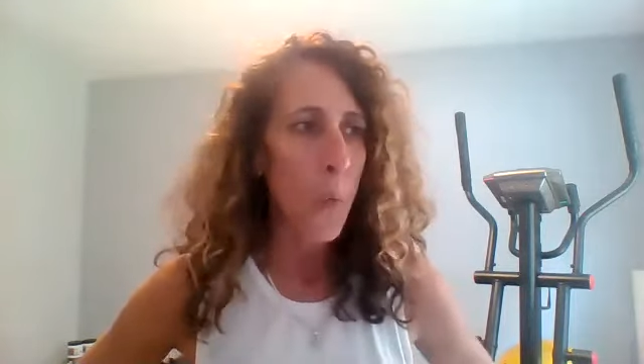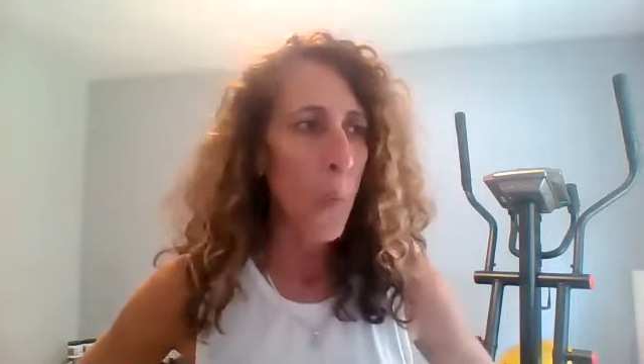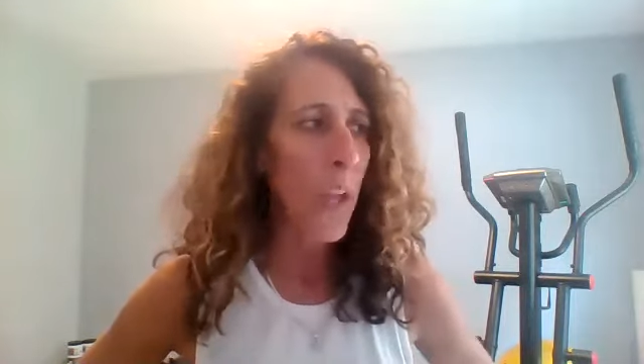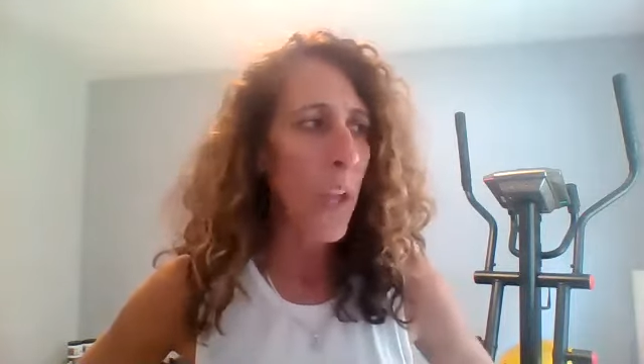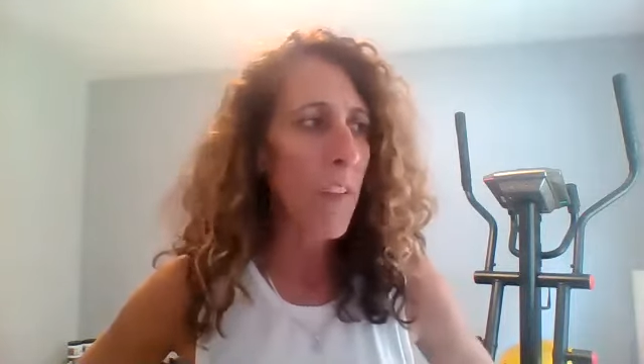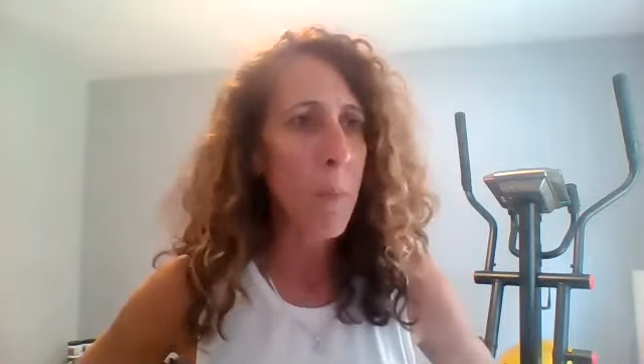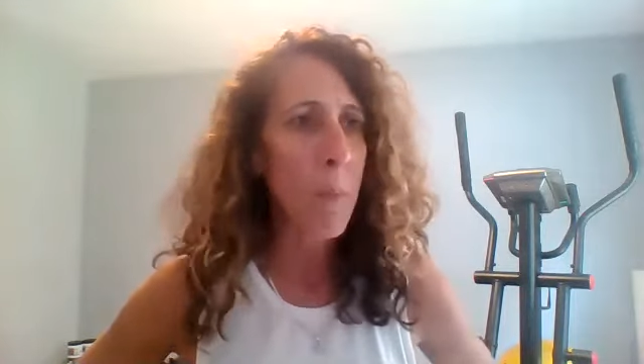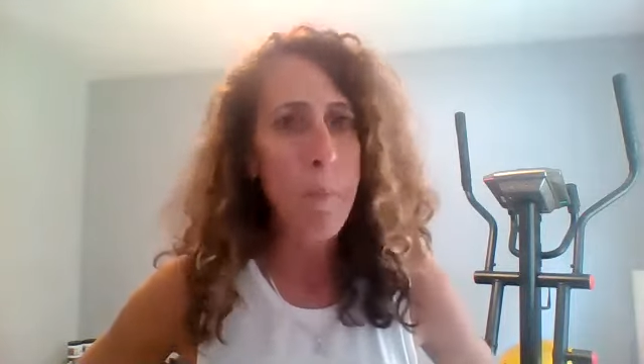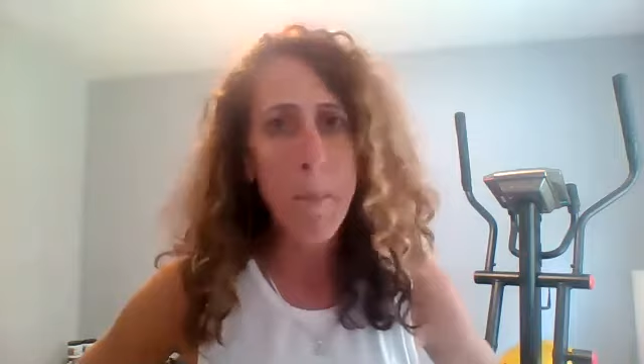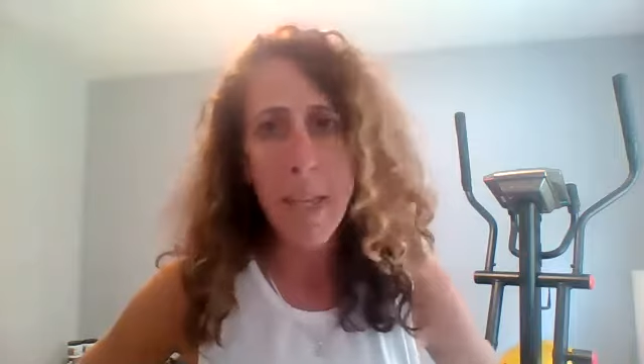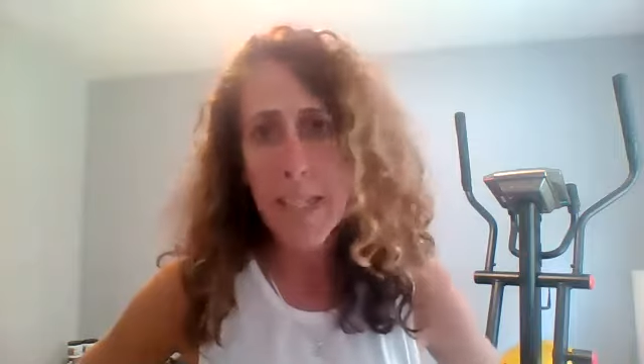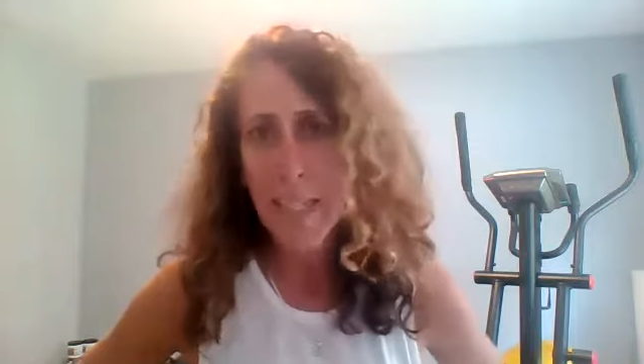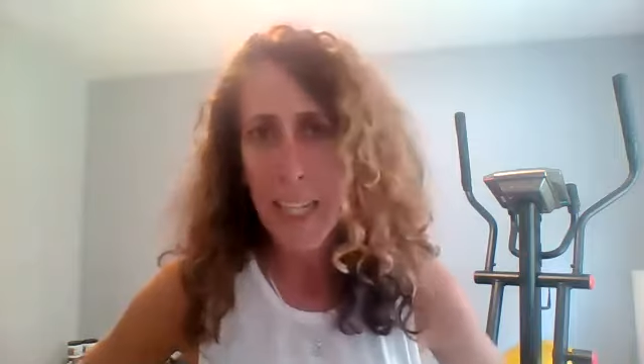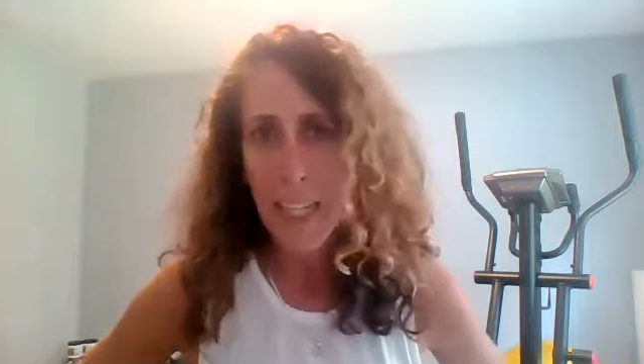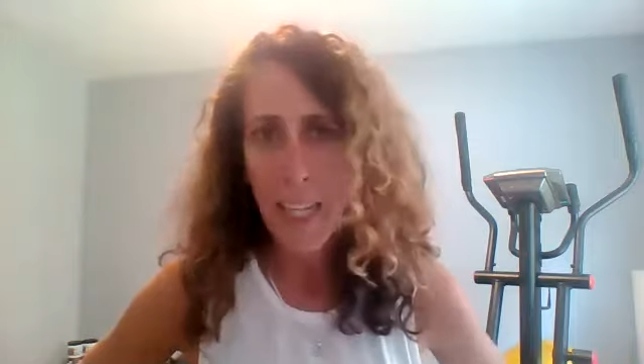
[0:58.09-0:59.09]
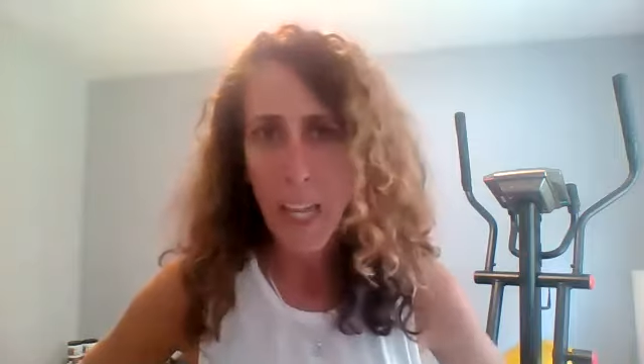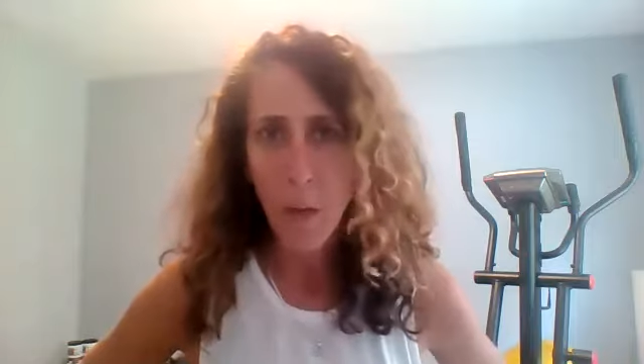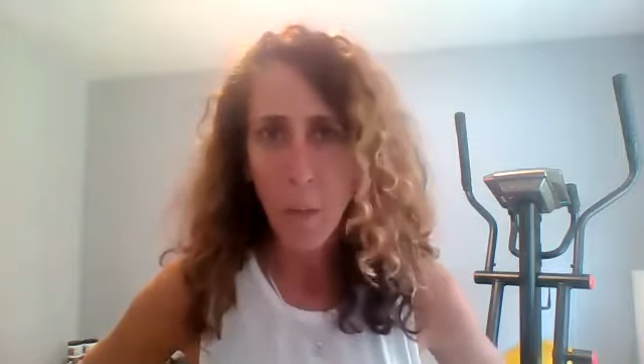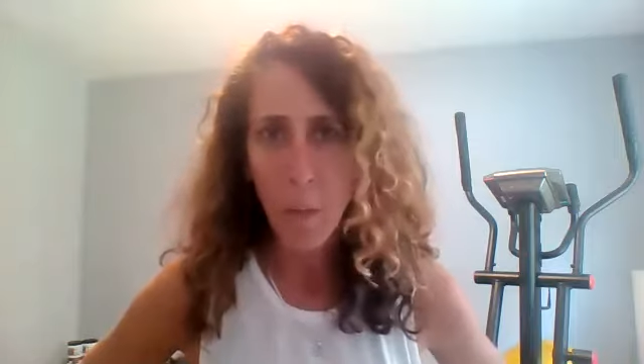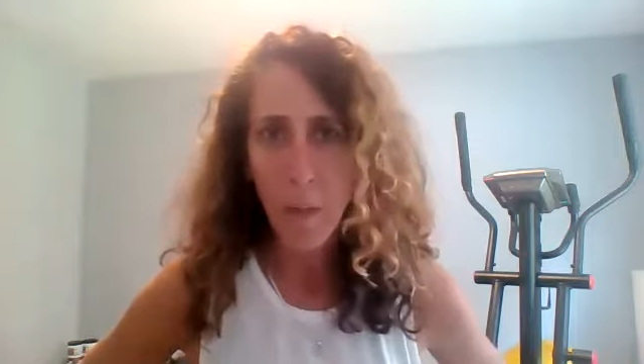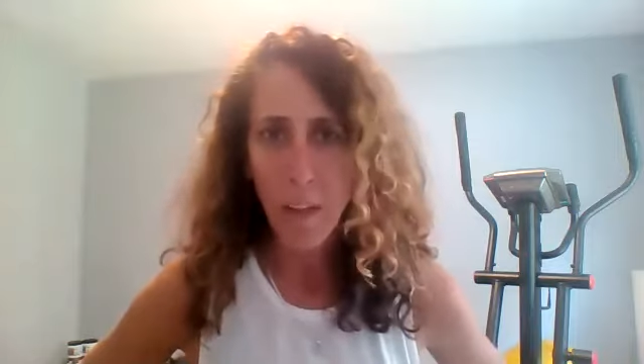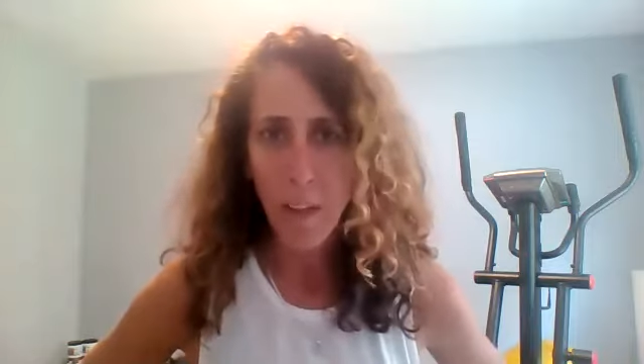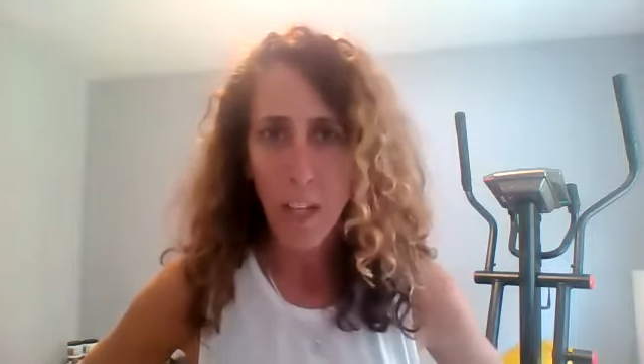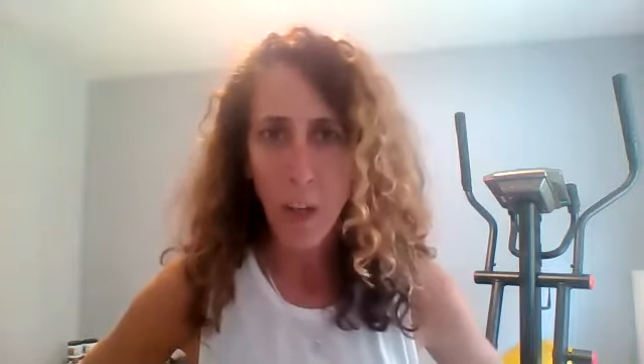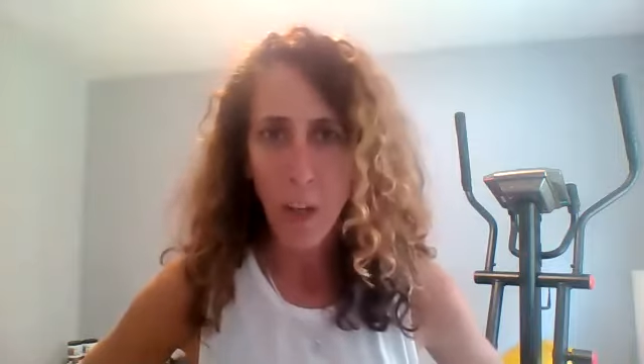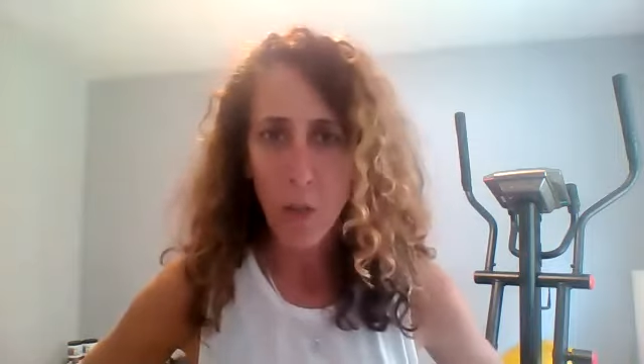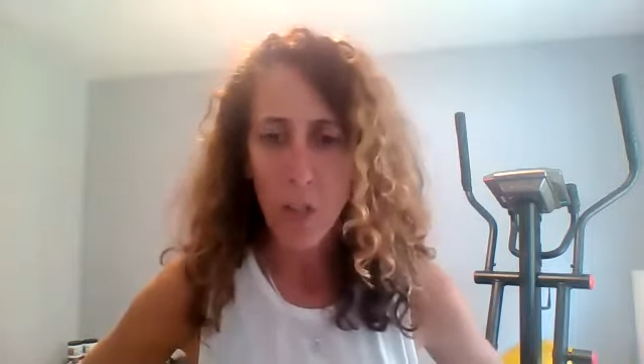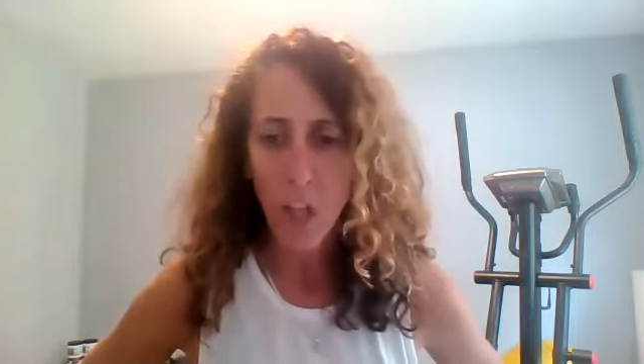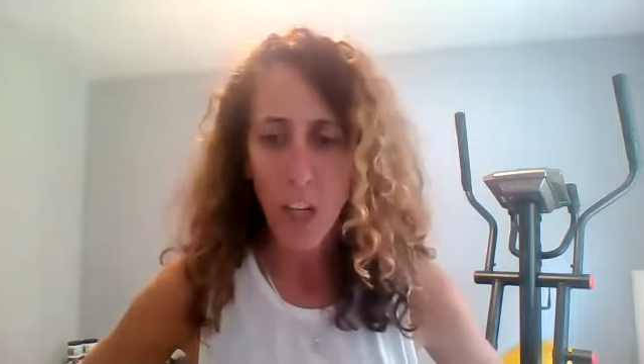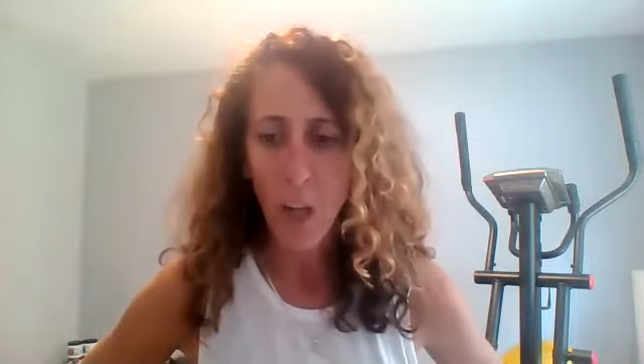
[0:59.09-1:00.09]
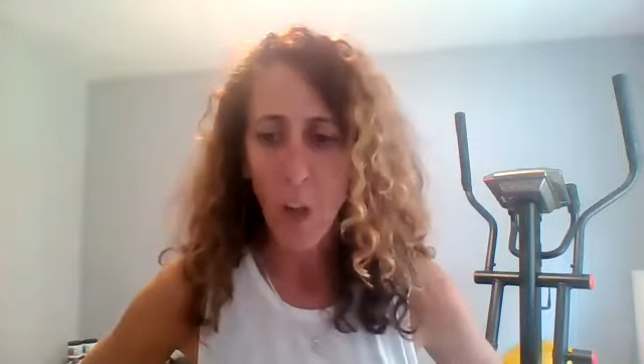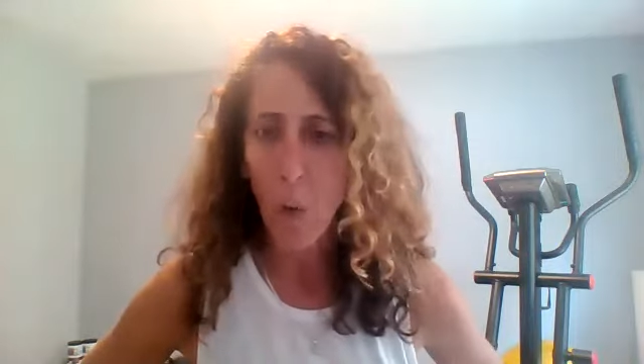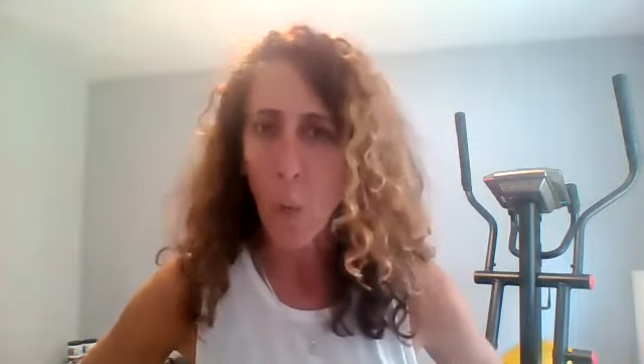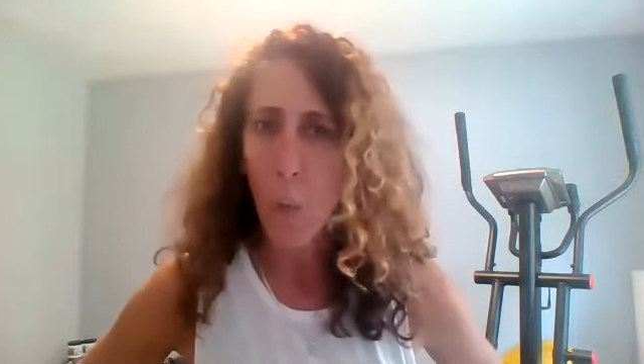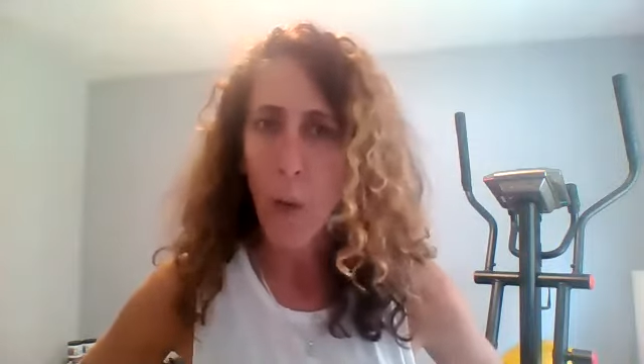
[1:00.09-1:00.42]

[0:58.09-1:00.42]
We have amazing accountability coaching.